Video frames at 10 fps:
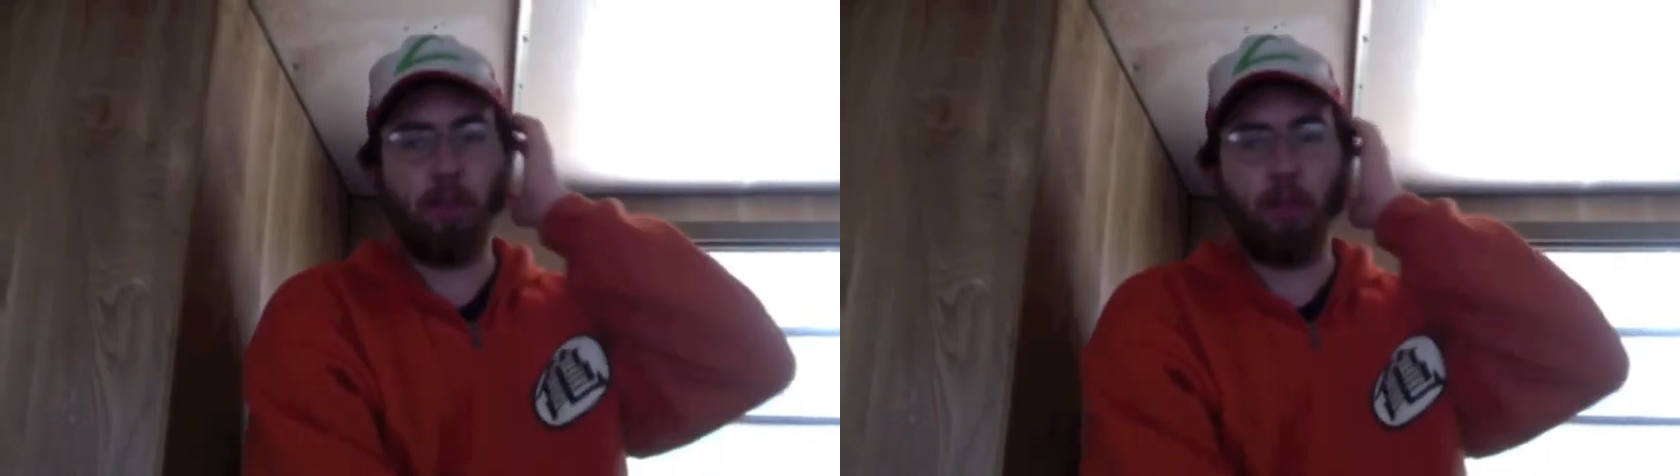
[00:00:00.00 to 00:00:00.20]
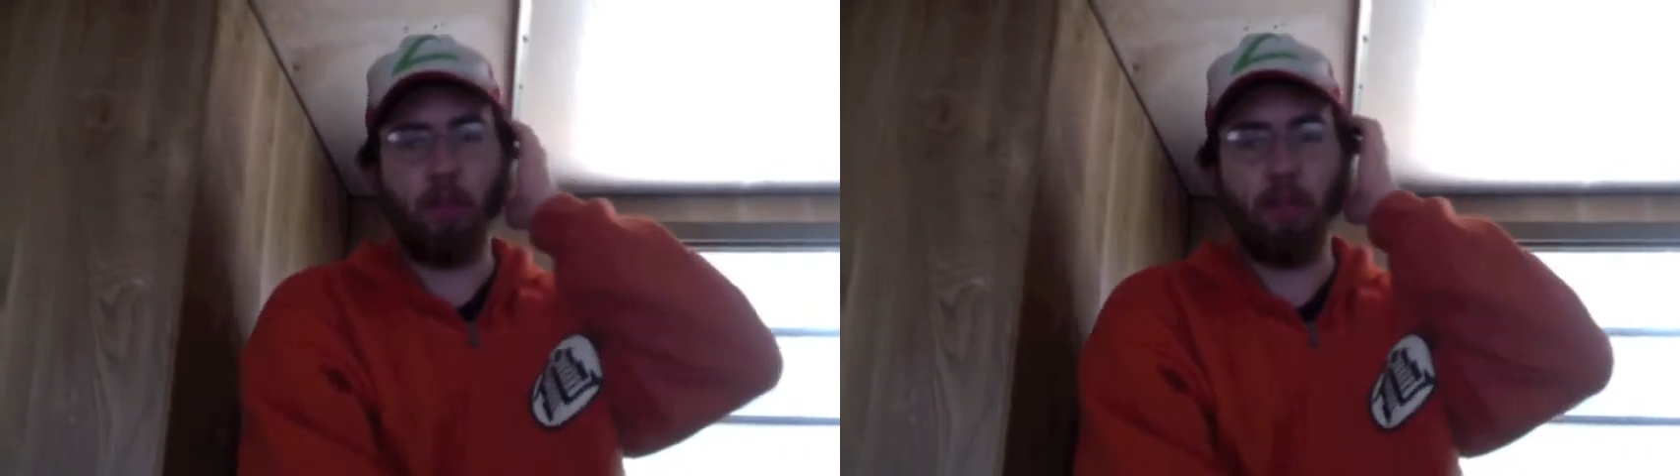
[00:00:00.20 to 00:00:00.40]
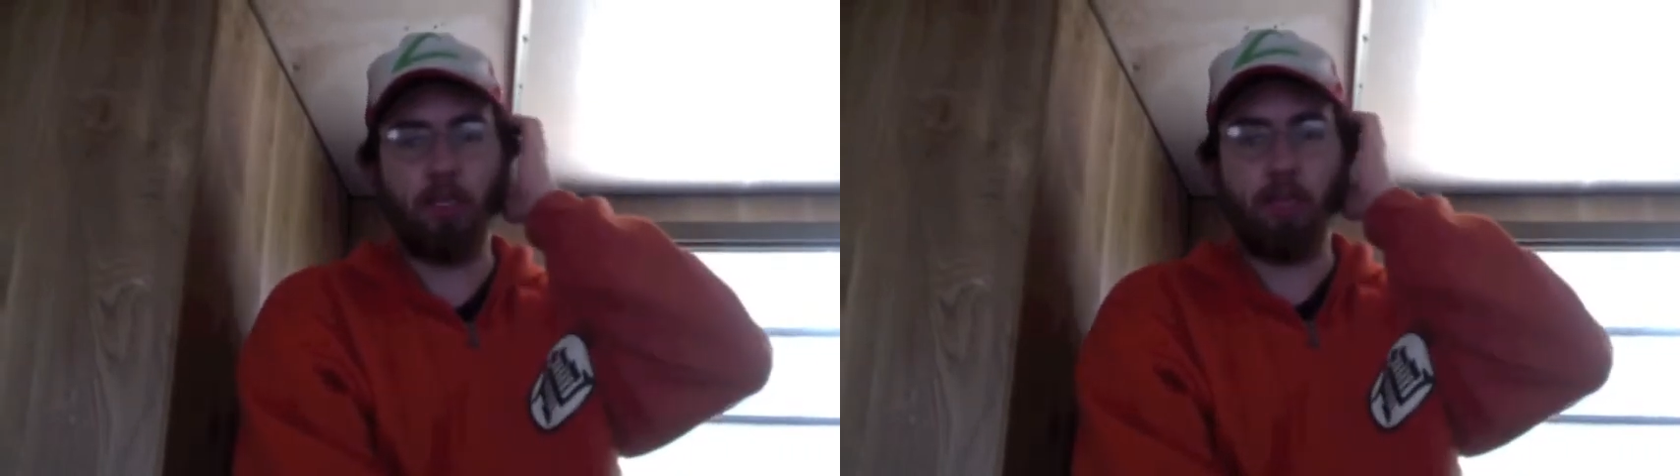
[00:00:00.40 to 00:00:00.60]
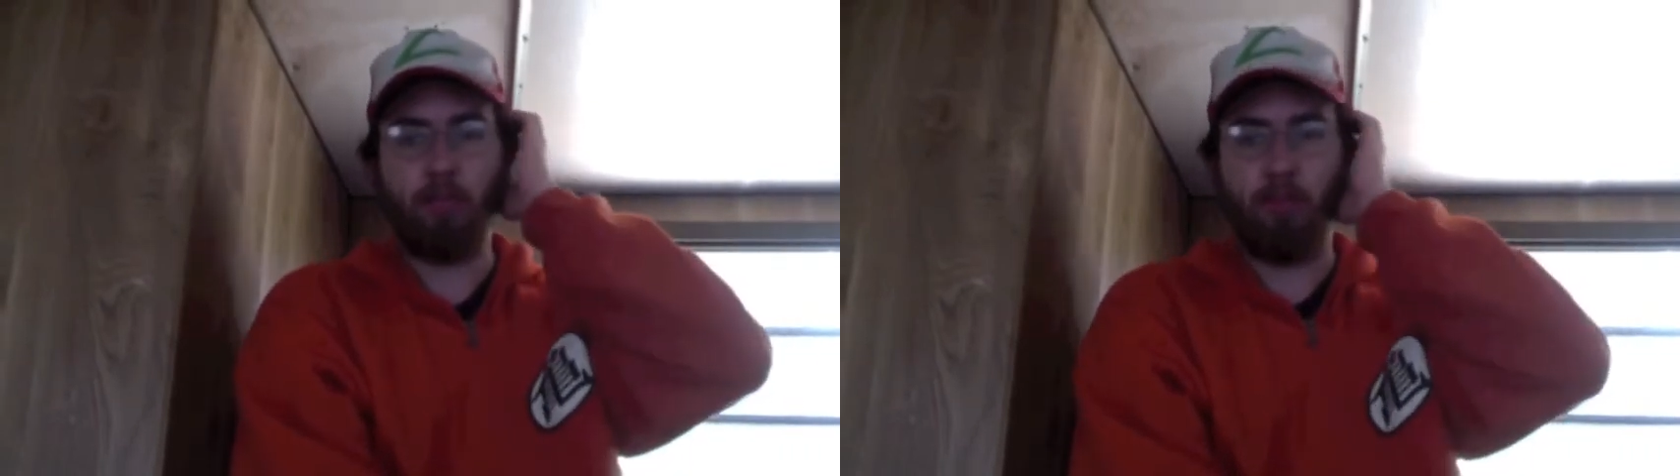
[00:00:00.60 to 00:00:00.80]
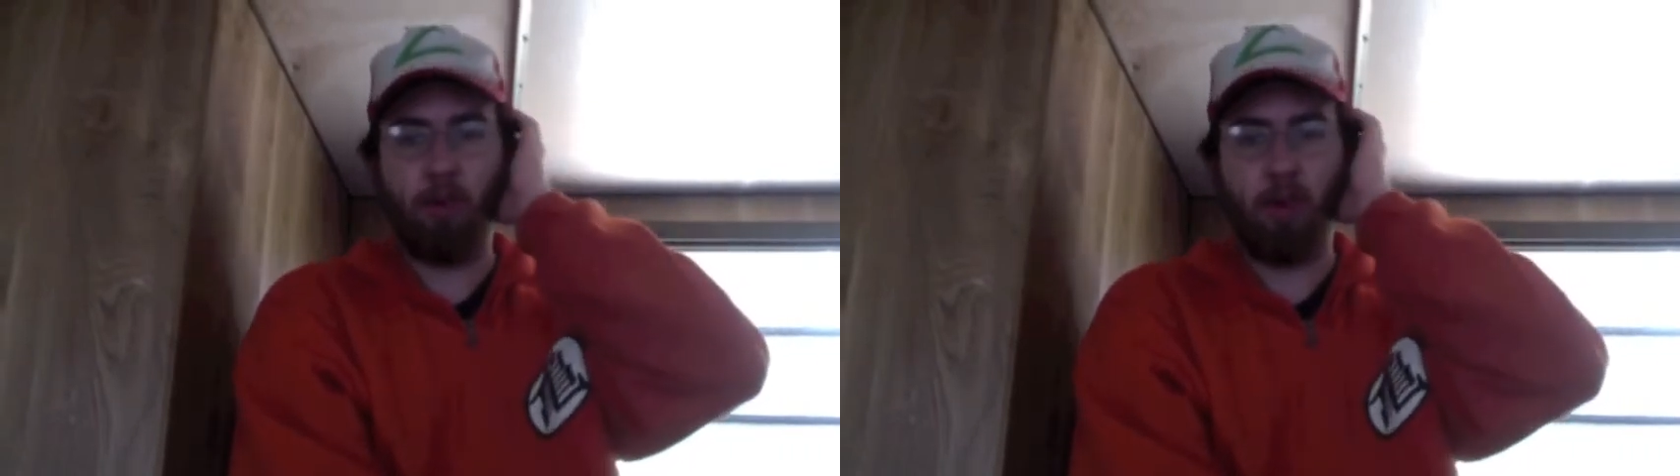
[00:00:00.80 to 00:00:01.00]
League says
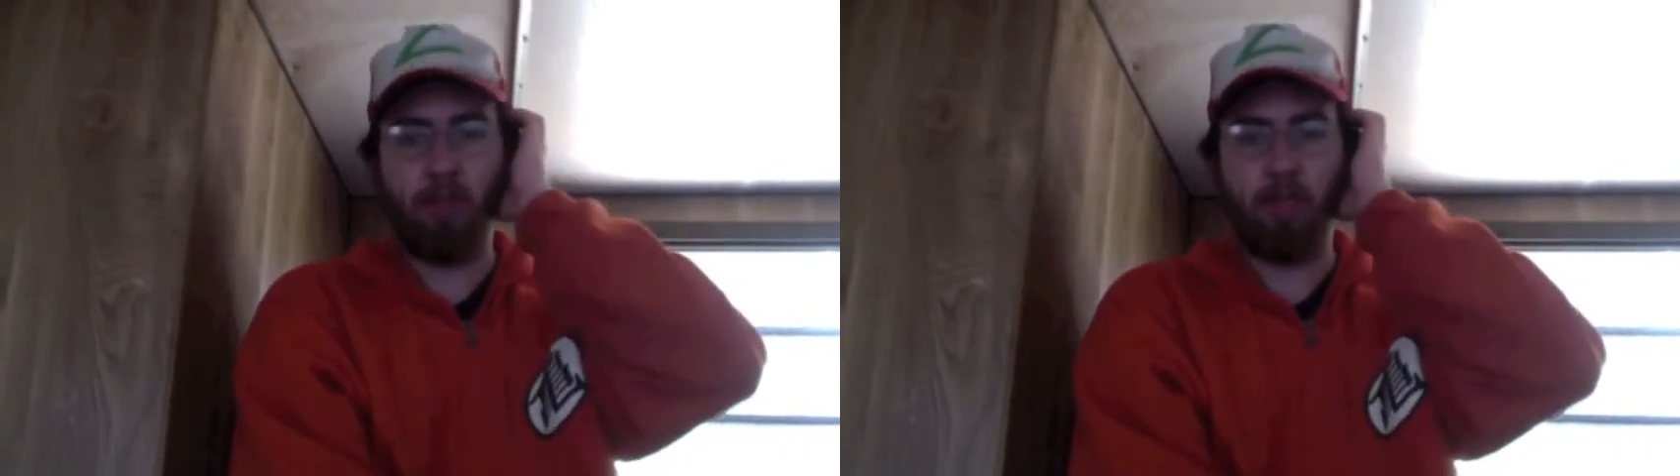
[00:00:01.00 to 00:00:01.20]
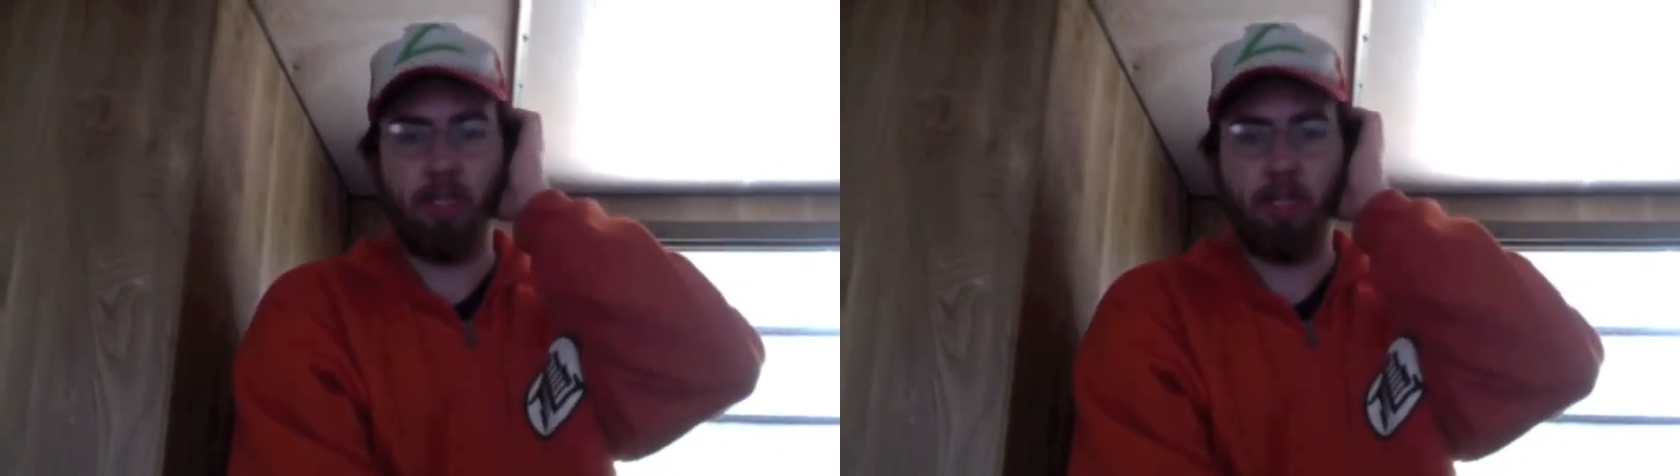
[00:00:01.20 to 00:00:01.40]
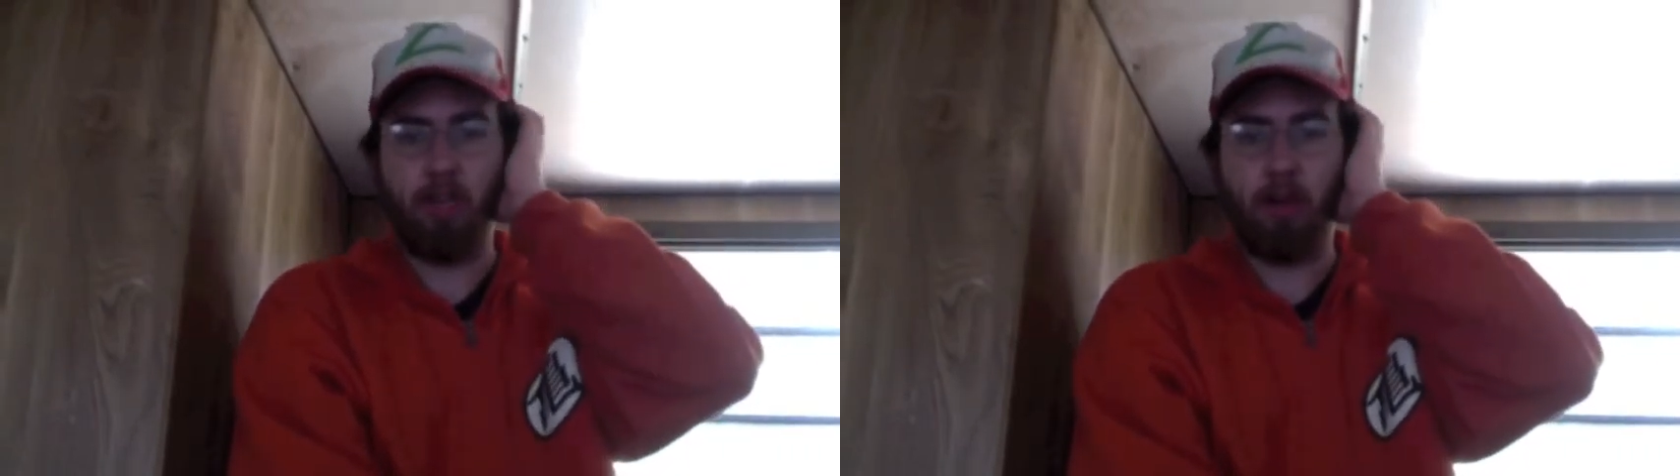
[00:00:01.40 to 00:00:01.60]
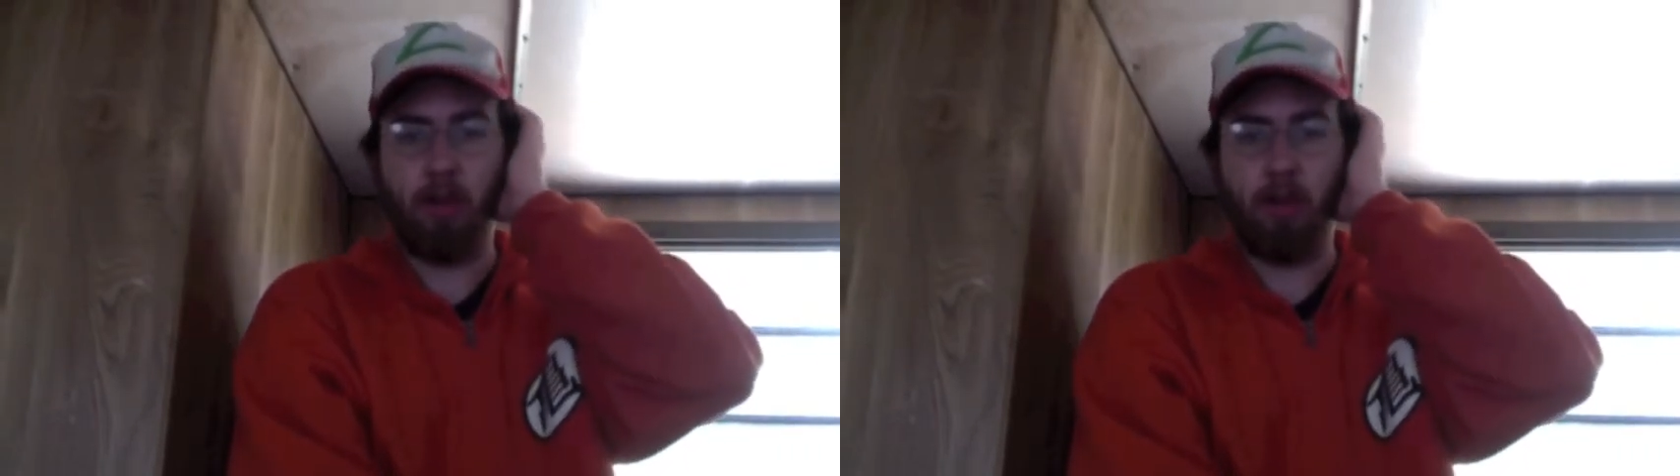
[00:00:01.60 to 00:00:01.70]
or the discs out.